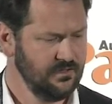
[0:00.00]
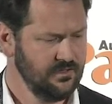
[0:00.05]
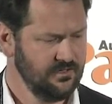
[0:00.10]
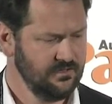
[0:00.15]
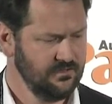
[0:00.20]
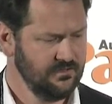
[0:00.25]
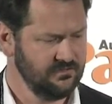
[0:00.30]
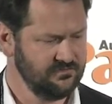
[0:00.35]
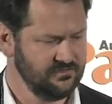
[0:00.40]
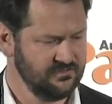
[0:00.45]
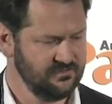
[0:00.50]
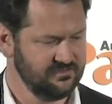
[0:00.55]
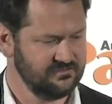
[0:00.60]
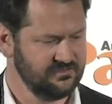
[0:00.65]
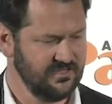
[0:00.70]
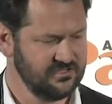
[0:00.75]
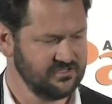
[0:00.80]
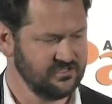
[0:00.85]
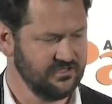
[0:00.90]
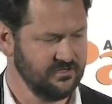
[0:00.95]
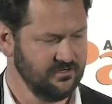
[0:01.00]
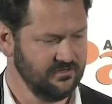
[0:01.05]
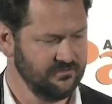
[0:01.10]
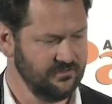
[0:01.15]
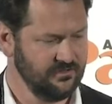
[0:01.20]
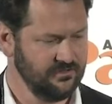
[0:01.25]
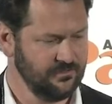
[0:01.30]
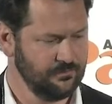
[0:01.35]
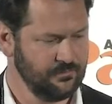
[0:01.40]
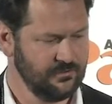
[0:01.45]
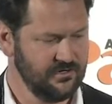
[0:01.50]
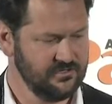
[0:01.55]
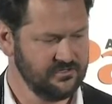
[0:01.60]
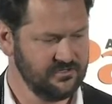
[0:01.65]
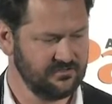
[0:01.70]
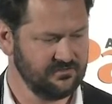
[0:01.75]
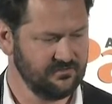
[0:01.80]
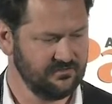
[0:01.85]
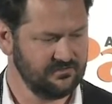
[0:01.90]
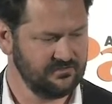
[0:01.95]
Listen, just touching on the
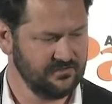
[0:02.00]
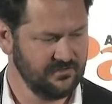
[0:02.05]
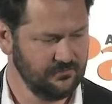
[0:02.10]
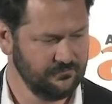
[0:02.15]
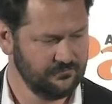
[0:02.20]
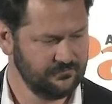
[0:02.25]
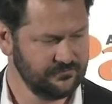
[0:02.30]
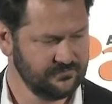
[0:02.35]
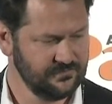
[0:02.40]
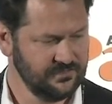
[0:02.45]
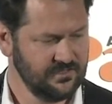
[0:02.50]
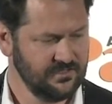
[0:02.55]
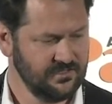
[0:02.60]
project itself,